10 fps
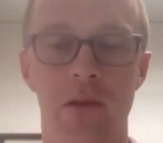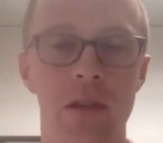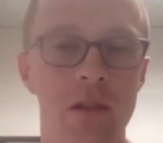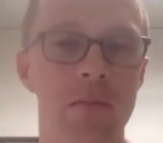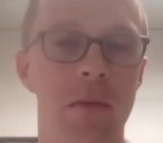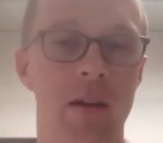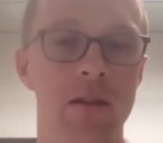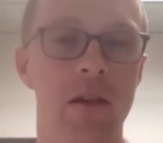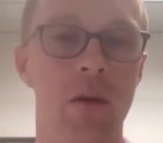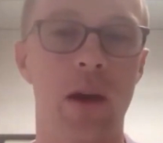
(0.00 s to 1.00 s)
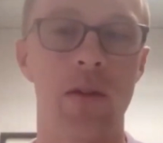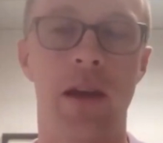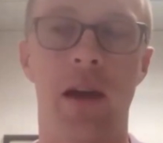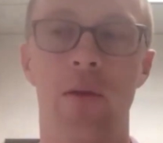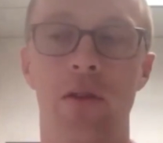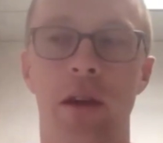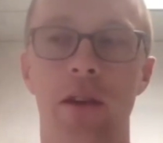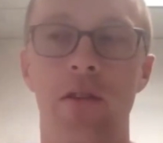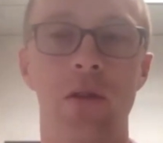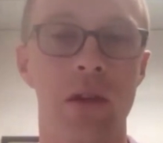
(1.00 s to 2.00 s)
seasoned model to go out now and try
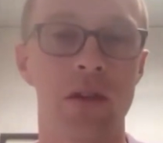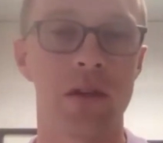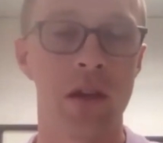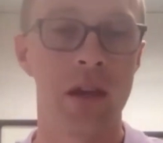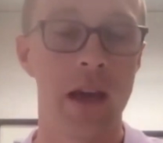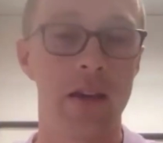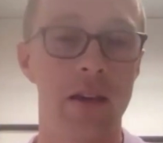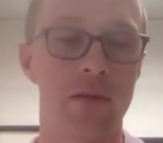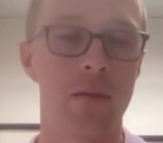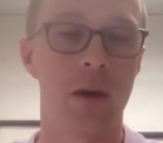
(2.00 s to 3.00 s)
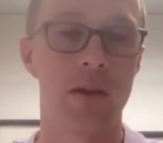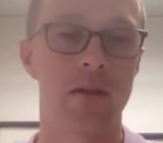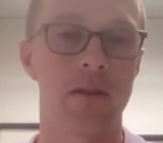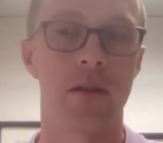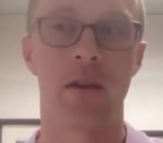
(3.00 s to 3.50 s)
to do this in different parts